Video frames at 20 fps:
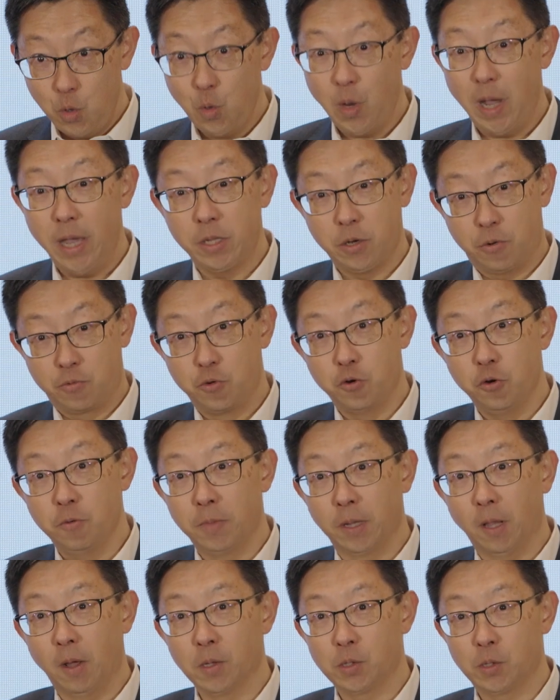in the room,
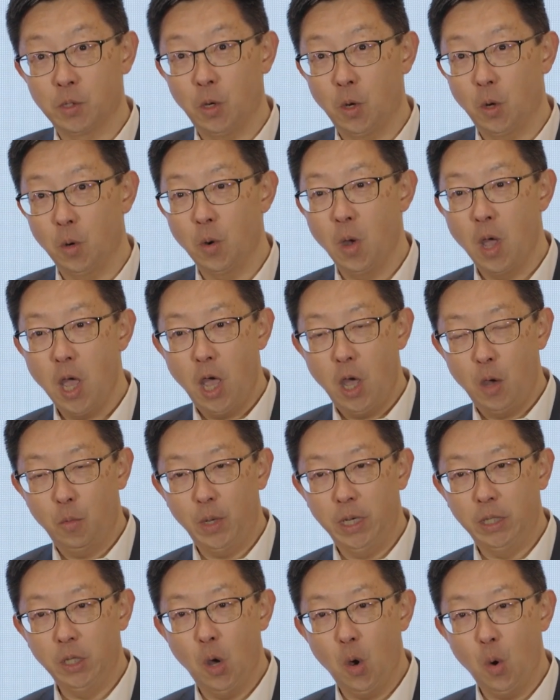but also
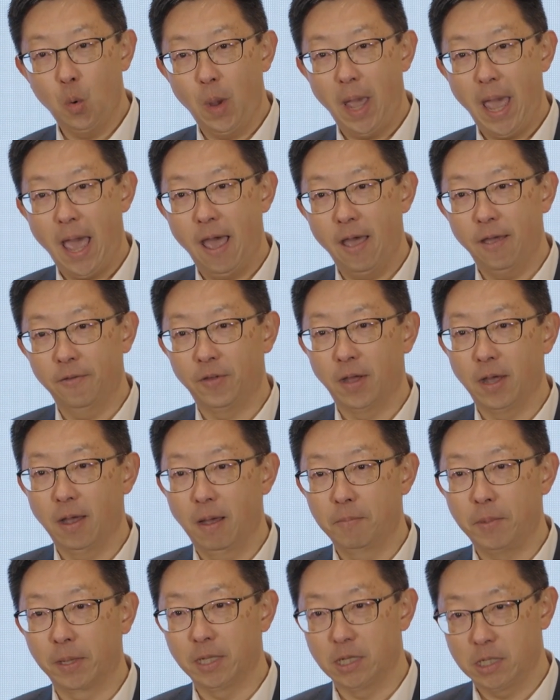we know we have
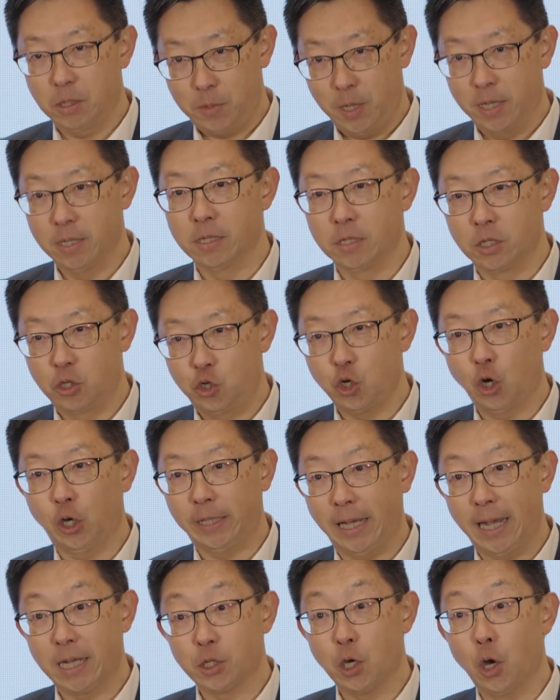participants
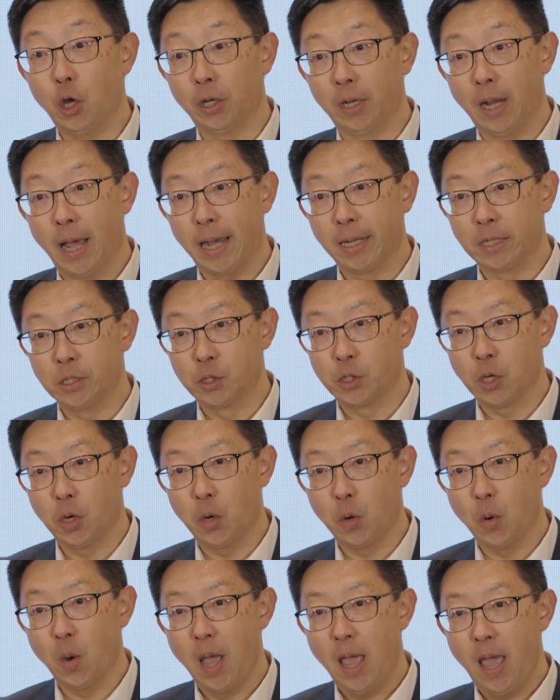joining us online.
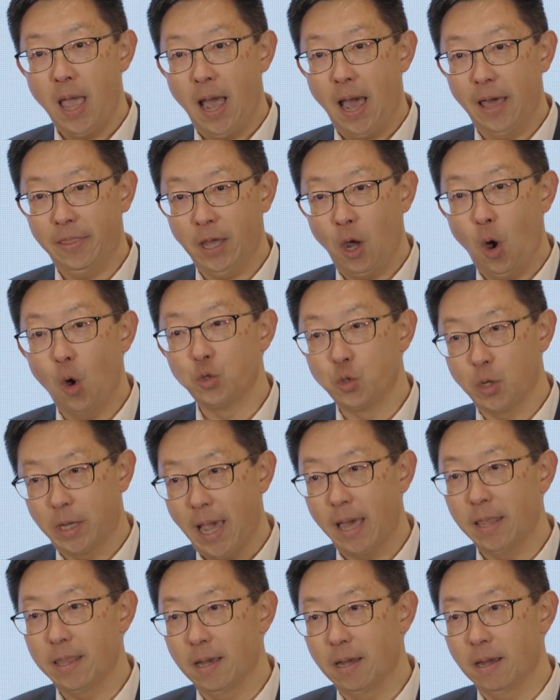So I think
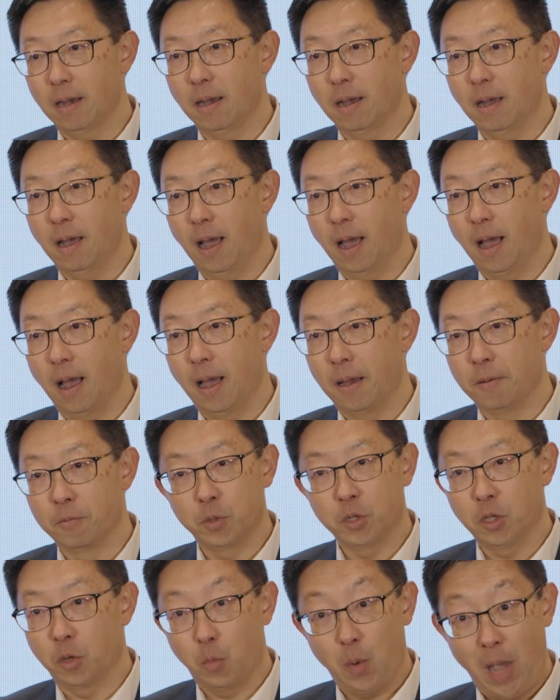altogether,
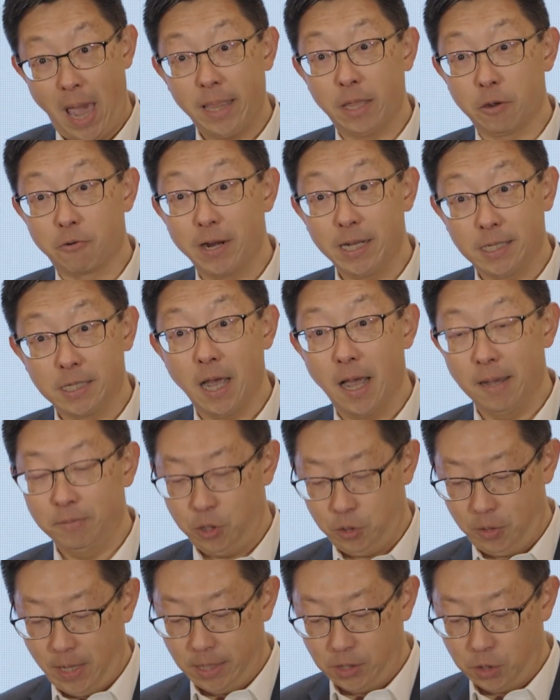we had a great time
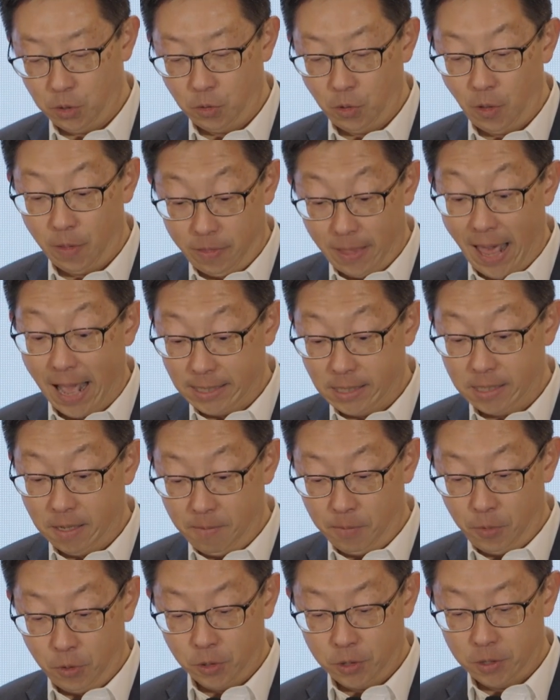today. So that's
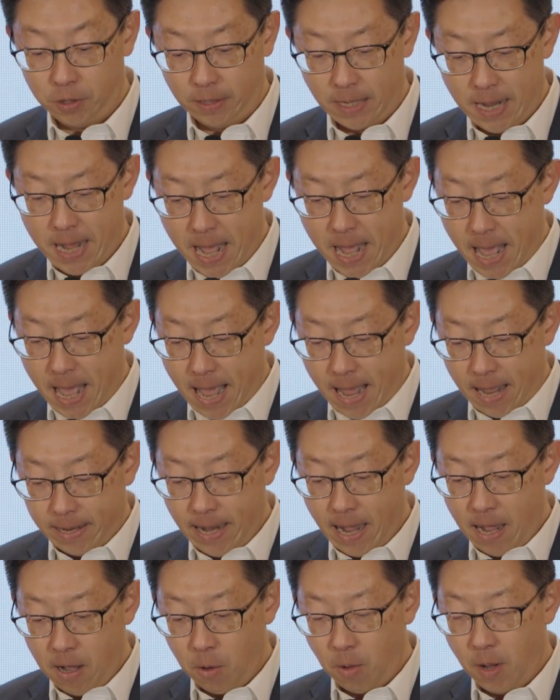important.
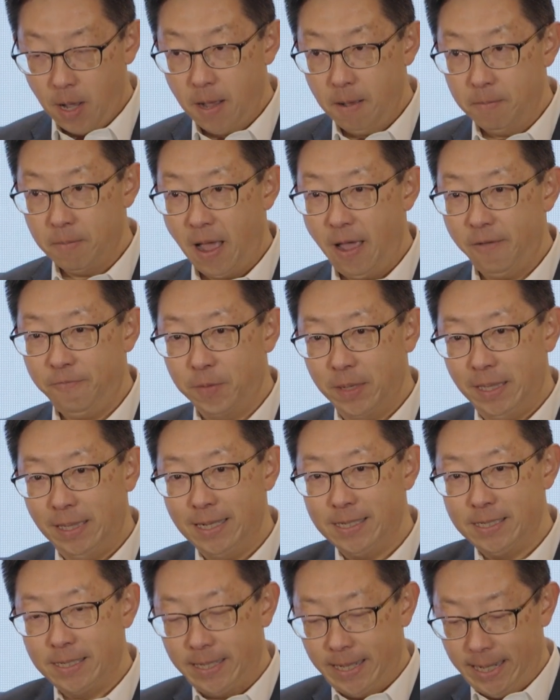Now, I've been
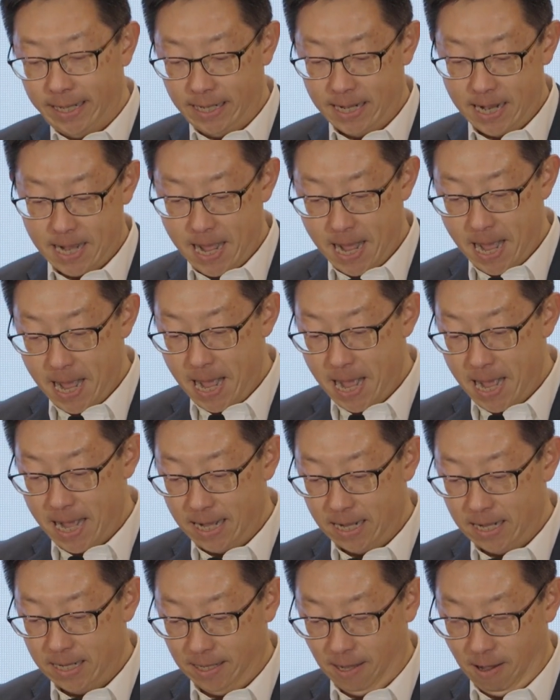listening,
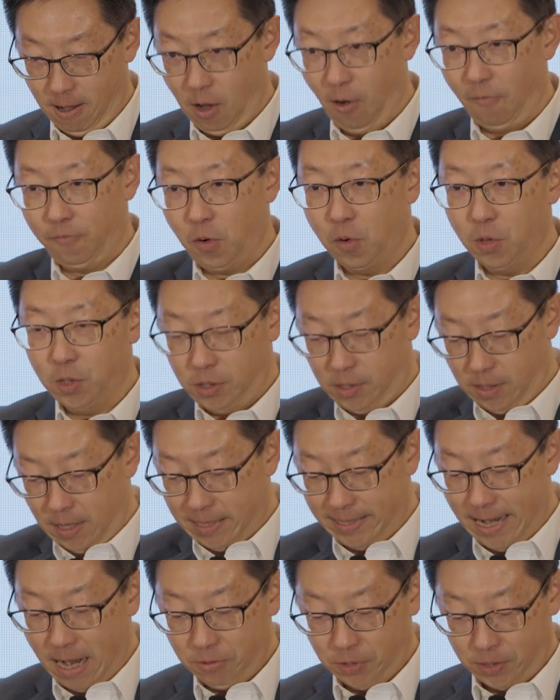of course,
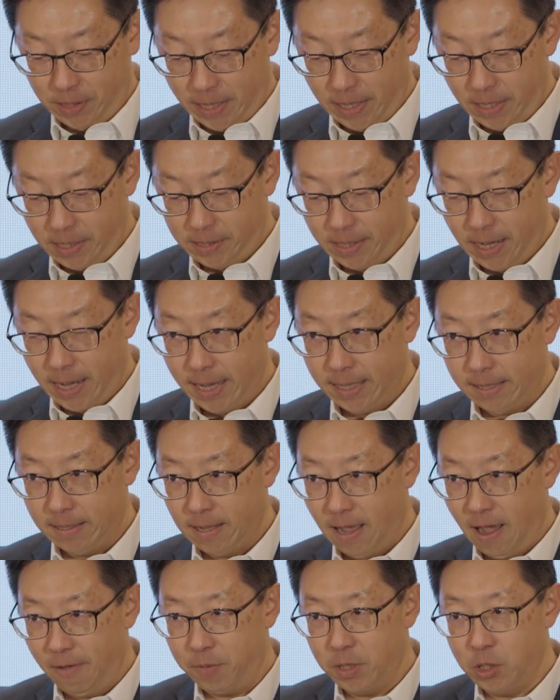downstairs,
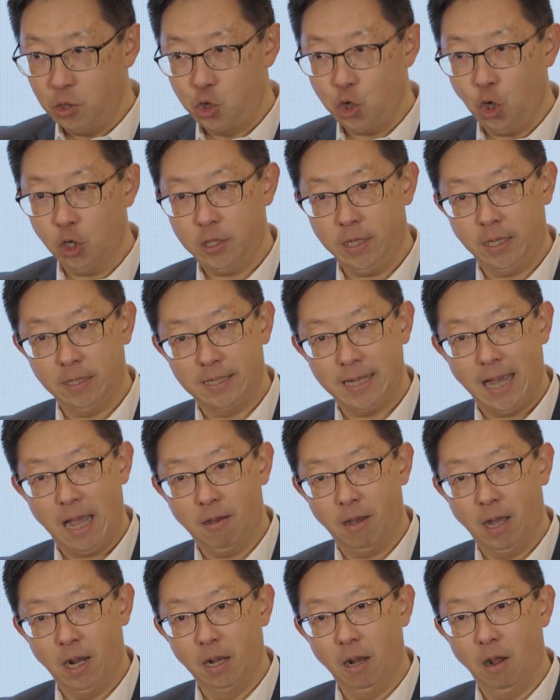and I've been jotting
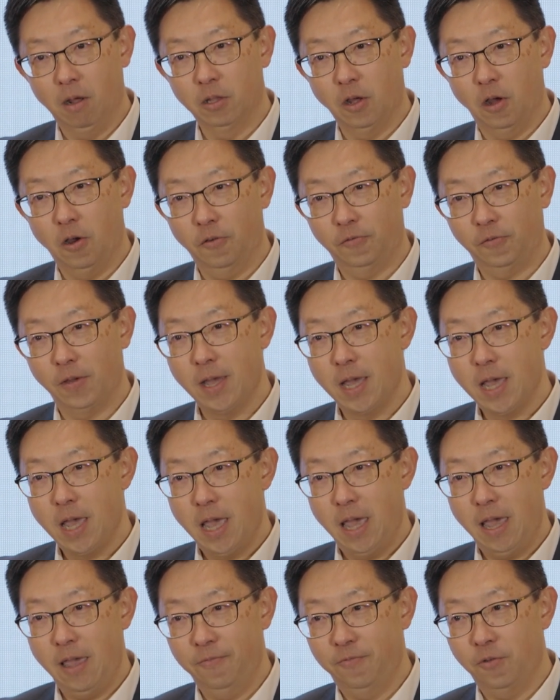down a lot of
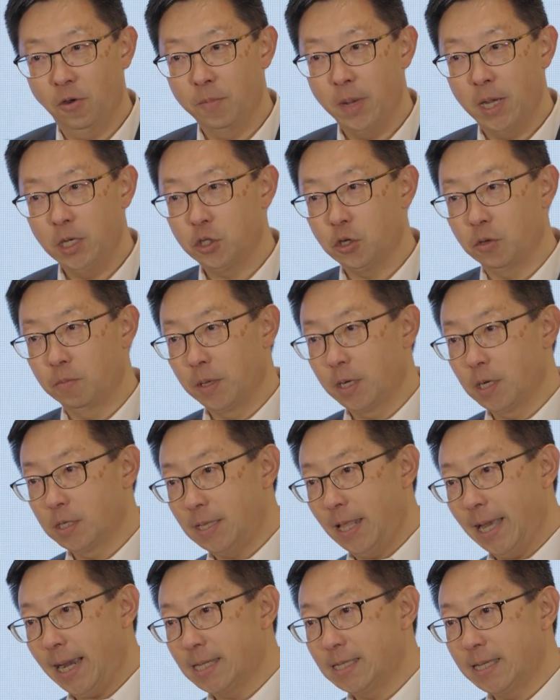information
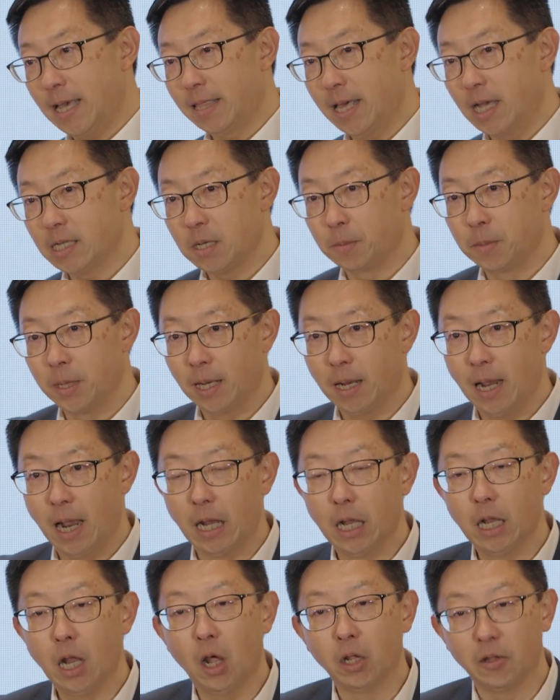because, like I said, there's a
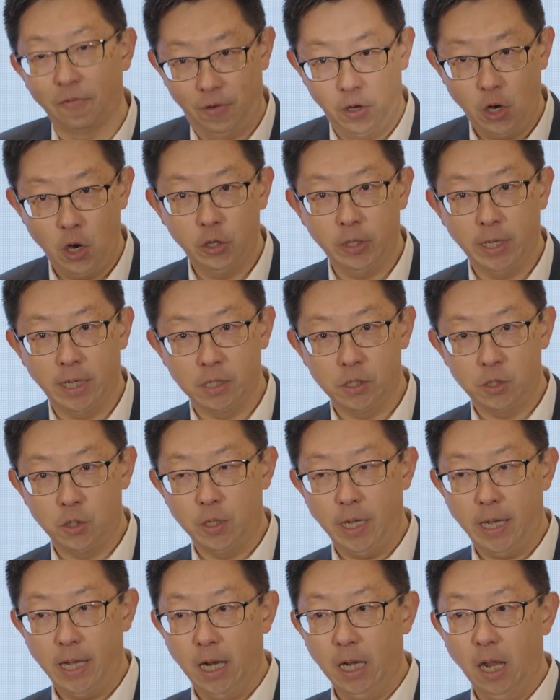lot of learnings
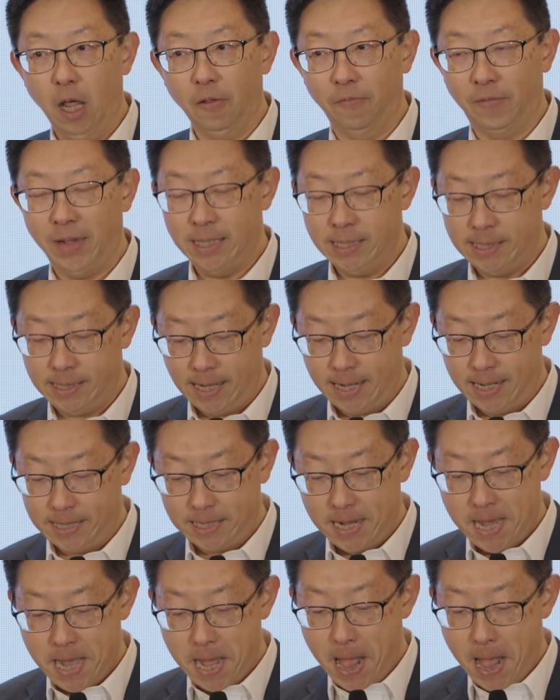today, a lot of insight.